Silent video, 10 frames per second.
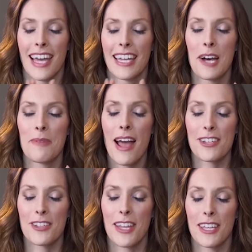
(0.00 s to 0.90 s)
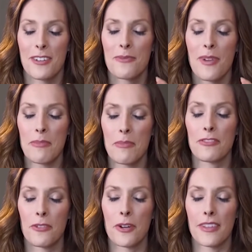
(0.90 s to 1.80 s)
And now imagine that you're right
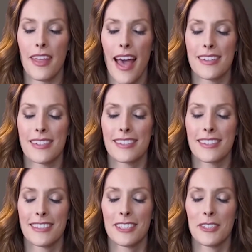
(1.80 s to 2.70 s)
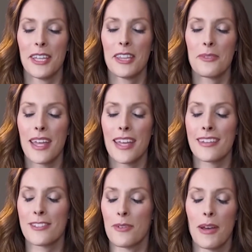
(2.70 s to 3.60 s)
before that. You're in the
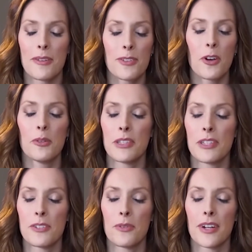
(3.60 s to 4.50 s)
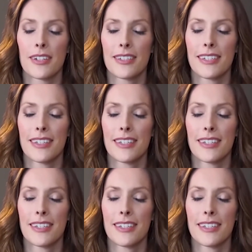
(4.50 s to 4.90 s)
wings, you're about to open the door.